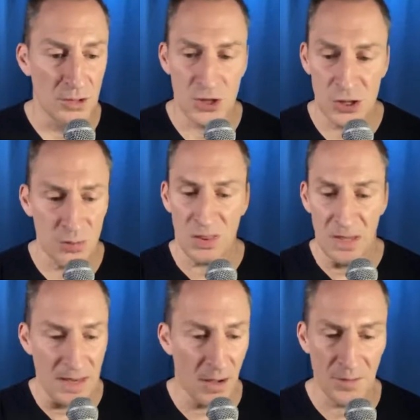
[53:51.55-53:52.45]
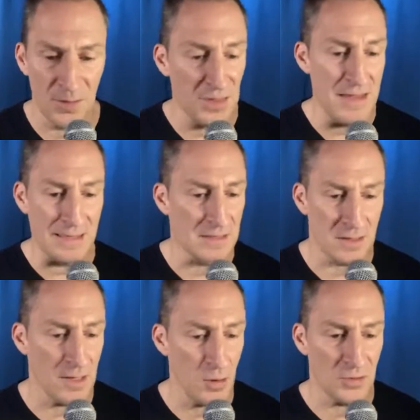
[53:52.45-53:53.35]
shoot other things.
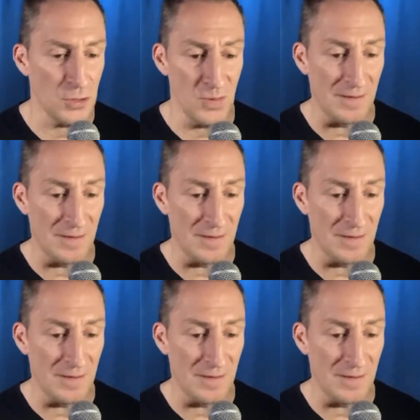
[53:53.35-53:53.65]
They don't do